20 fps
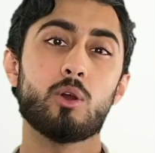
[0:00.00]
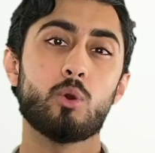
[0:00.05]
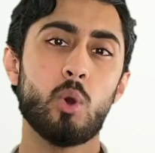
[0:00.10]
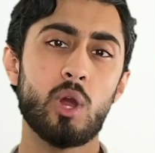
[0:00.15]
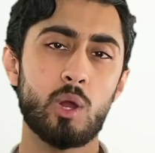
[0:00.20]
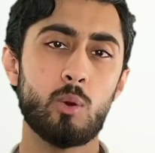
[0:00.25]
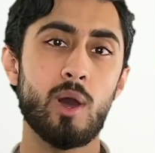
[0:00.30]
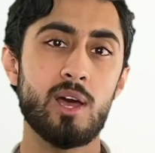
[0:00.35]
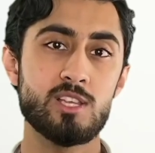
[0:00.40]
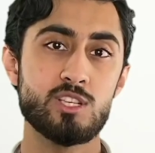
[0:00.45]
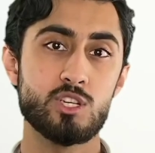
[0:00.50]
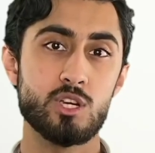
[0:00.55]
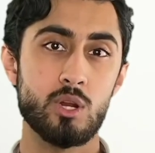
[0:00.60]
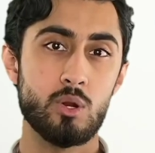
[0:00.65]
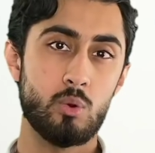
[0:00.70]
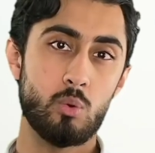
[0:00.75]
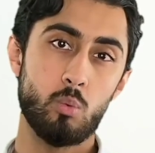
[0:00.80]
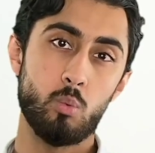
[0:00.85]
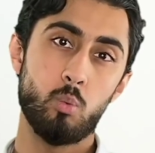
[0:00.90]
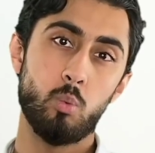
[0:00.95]
Quick question,
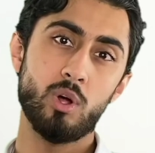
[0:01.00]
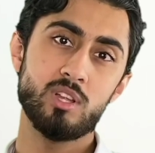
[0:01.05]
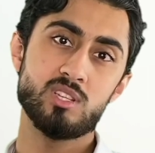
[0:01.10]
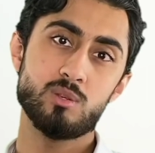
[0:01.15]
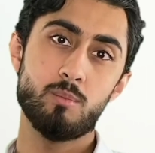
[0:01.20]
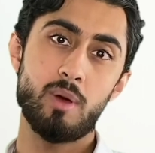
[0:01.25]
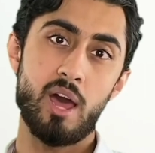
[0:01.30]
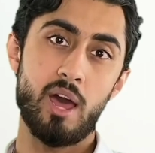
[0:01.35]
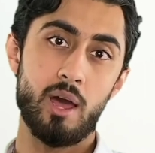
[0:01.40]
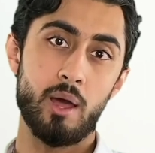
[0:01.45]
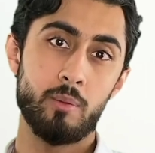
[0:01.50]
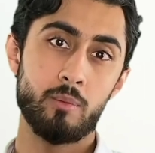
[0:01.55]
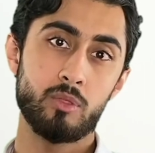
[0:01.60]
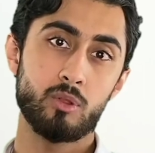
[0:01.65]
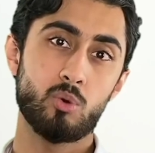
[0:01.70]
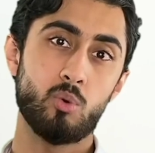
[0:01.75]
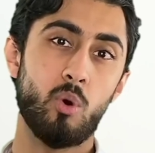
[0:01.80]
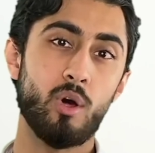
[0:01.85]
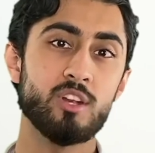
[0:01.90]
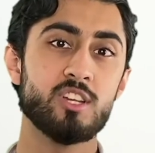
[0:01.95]
what's better,
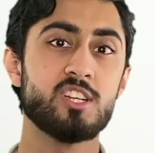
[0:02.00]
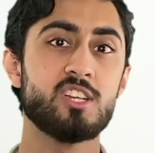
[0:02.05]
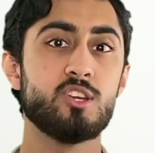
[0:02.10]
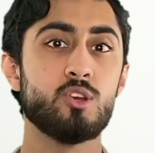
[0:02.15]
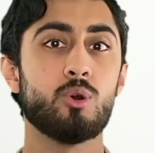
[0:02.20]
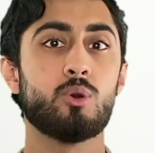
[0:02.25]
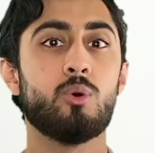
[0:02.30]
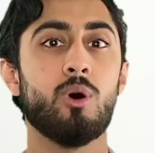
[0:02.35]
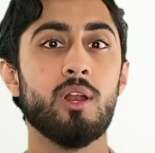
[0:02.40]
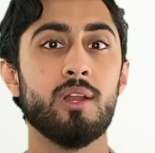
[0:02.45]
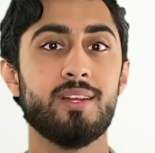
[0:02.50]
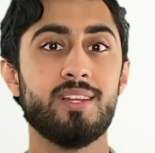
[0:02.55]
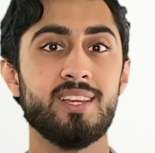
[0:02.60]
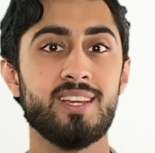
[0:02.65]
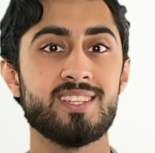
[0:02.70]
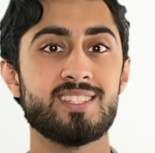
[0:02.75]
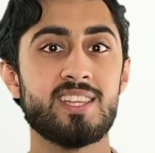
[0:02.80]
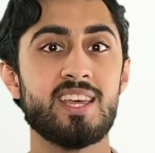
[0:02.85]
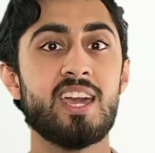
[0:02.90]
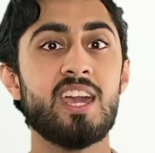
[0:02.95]
quantity or quality?
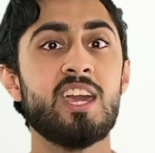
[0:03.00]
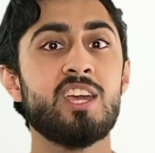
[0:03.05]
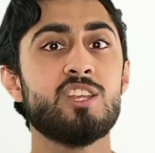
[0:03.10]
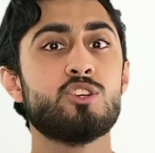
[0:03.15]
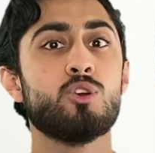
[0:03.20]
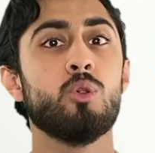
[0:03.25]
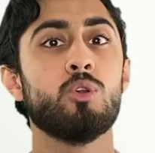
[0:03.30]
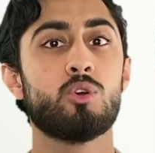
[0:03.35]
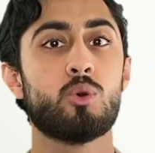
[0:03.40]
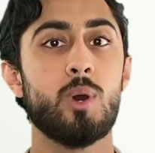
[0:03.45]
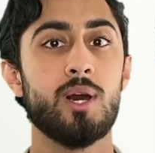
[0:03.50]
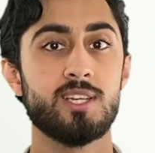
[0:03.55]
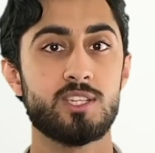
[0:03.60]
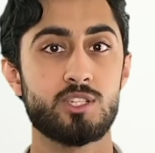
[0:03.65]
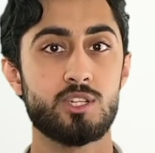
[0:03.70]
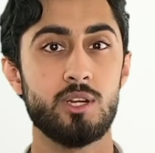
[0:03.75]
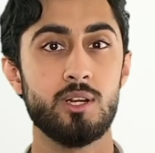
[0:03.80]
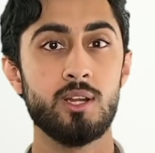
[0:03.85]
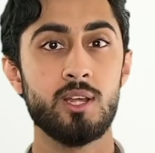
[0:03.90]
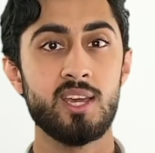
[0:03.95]
It's the age-old
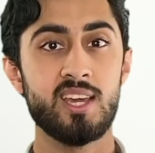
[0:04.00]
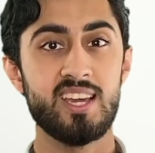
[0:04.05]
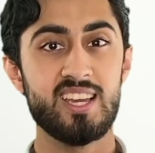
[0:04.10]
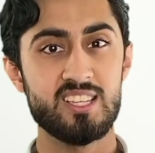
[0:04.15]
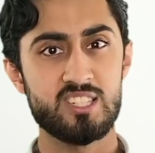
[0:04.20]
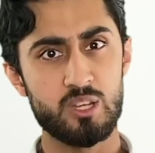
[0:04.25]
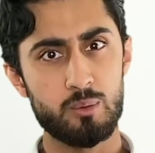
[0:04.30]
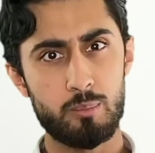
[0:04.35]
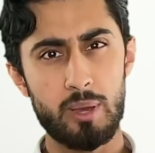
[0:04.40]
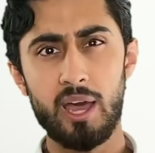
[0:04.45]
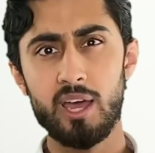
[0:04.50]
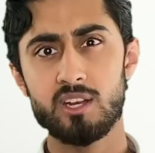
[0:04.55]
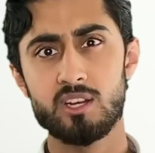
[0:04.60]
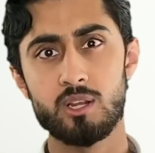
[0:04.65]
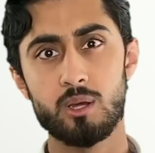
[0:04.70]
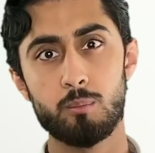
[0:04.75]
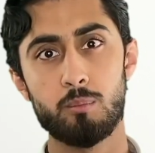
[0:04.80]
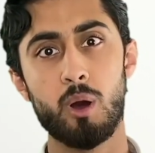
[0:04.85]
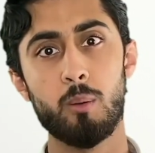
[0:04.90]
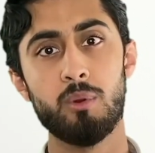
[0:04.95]
question. Is it better to
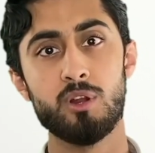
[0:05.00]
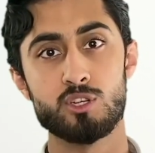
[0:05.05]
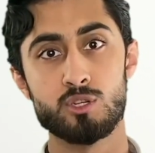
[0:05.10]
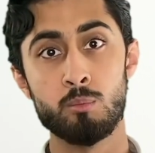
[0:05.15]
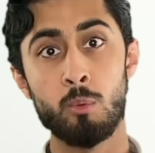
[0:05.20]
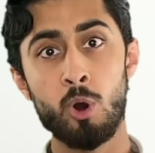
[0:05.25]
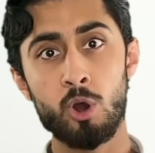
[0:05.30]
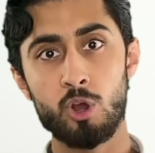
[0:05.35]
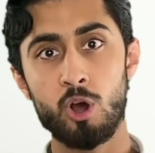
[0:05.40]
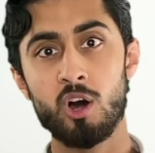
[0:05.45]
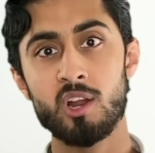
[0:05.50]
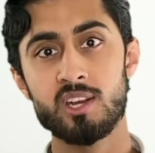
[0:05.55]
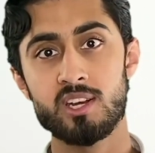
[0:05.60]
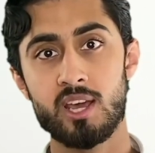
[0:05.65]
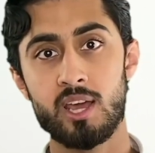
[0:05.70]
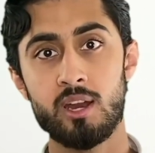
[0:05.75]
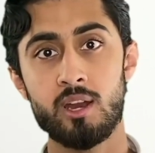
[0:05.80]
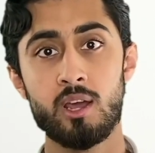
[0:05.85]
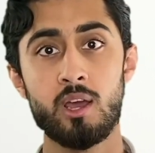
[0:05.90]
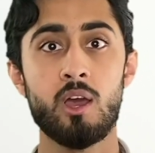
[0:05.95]
publish more
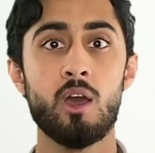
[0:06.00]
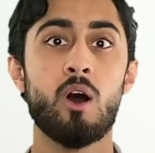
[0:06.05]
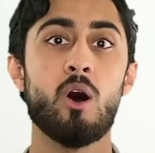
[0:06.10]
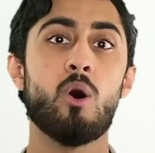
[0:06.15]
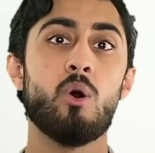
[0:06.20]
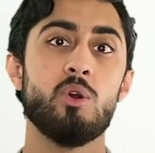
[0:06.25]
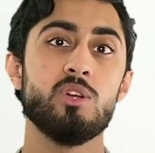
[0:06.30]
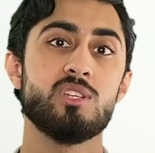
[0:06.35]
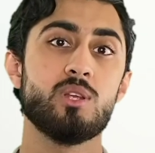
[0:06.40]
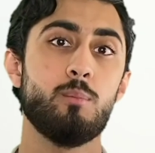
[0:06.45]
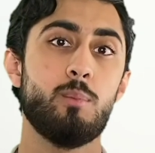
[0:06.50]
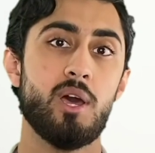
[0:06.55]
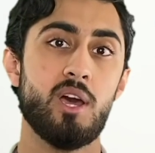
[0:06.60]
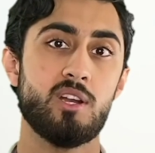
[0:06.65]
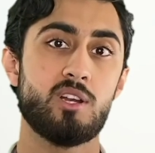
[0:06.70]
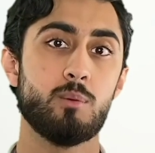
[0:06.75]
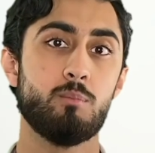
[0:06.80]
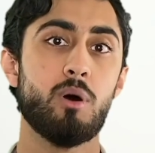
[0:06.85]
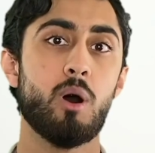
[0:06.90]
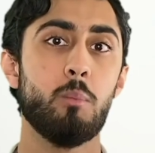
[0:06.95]
content, or is it better
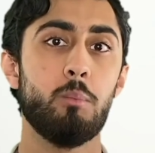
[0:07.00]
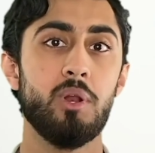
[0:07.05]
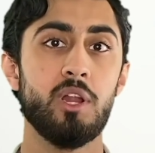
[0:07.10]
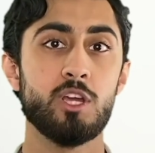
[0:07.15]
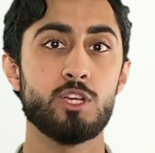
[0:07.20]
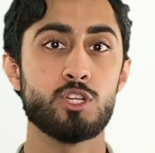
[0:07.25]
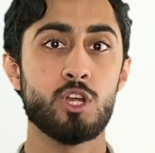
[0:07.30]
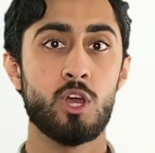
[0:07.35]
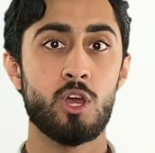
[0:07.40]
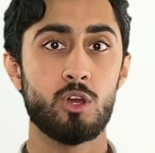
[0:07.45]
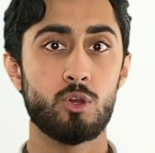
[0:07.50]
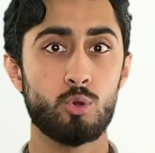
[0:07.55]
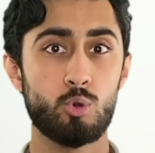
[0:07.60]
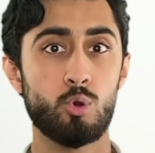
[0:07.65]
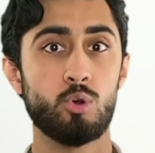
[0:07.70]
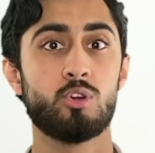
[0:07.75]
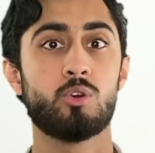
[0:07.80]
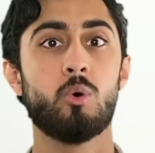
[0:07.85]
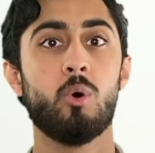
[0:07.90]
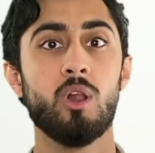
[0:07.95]
to publish
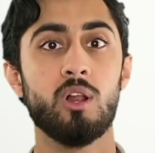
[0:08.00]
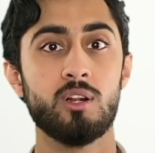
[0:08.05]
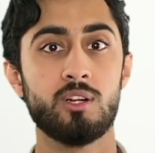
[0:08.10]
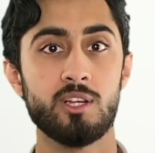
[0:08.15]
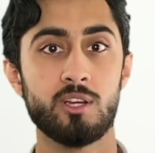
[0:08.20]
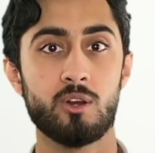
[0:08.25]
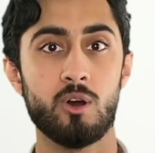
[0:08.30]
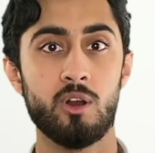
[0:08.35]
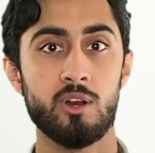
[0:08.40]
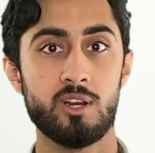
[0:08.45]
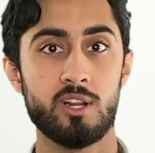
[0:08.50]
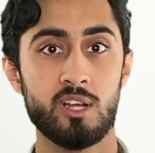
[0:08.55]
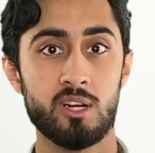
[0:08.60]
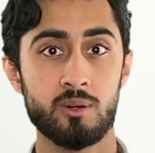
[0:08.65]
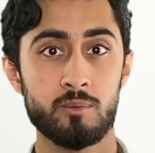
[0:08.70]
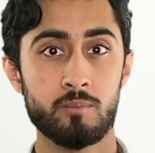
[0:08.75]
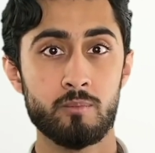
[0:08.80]
good quality content?